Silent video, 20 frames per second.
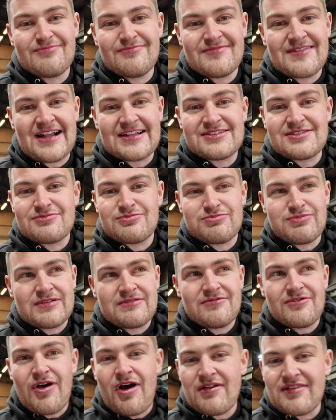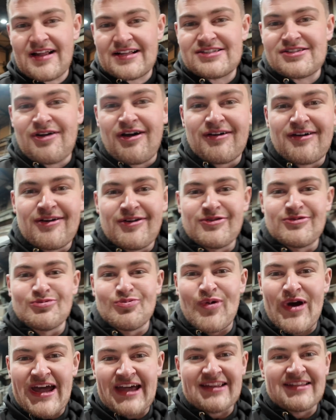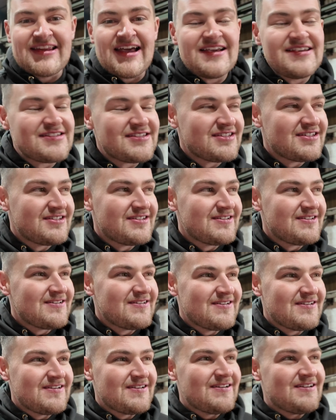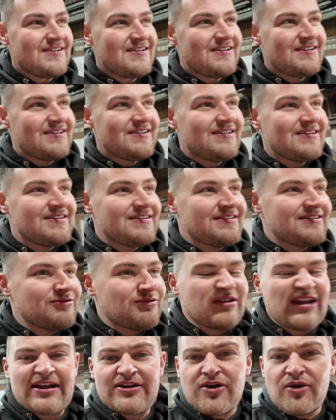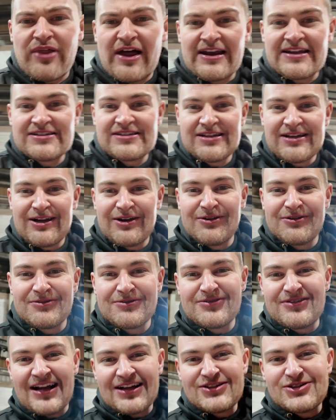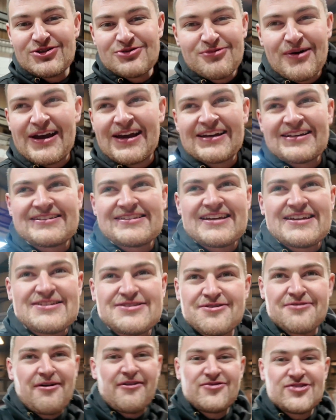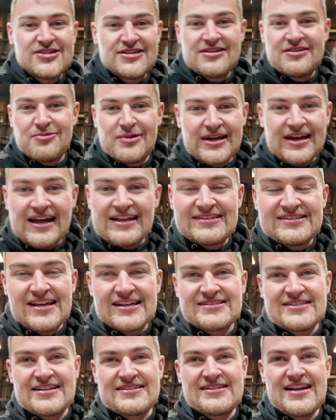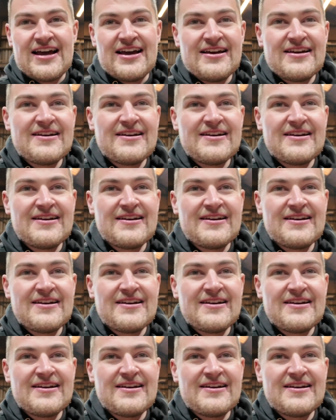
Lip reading: that's not including working days. Well, no, that is including. That's just working days. So obviously weekends, etc.